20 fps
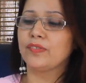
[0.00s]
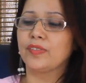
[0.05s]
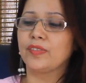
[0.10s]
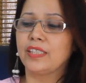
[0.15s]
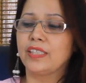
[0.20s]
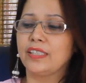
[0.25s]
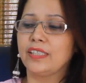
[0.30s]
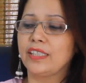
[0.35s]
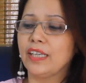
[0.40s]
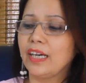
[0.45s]
of
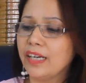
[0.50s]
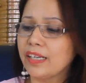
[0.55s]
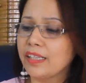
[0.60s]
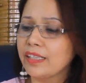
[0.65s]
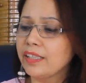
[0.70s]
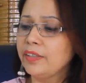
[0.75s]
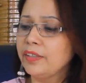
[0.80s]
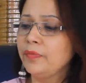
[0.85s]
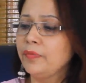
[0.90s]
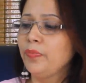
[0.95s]
the
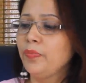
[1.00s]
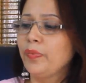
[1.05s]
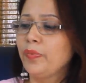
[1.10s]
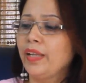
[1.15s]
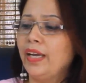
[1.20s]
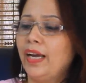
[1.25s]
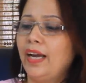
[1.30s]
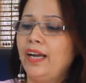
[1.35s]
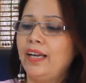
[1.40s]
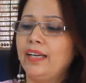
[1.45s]
tongue
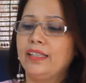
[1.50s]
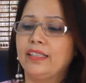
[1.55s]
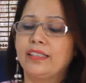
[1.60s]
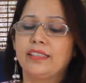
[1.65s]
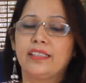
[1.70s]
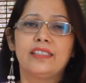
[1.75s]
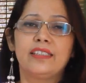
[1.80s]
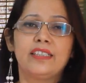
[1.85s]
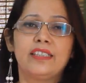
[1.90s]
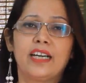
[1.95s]
and
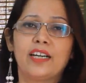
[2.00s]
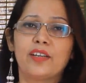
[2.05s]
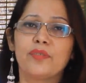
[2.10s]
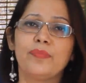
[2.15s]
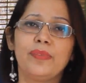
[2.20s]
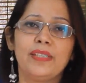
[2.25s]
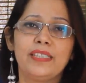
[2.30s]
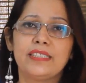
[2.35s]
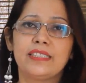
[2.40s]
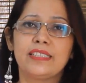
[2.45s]
the tongue
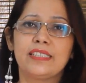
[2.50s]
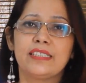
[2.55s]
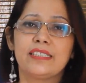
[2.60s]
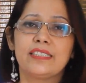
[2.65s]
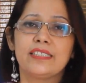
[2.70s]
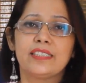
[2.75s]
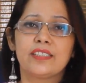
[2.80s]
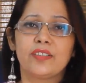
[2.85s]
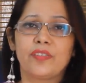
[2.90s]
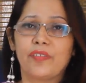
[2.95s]

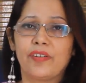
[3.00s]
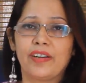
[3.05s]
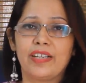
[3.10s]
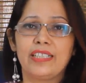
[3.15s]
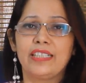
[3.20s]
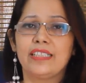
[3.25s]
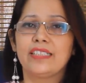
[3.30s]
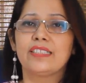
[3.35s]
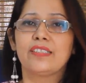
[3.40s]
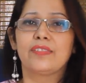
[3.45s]
blisters or
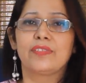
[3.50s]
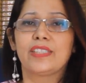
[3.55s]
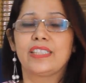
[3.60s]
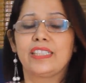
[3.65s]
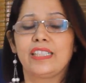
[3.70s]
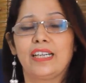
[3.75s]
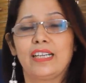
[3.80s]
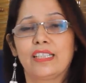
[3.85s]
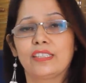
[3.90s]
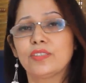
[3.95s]
redness of the
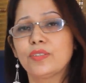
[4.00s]
tongue.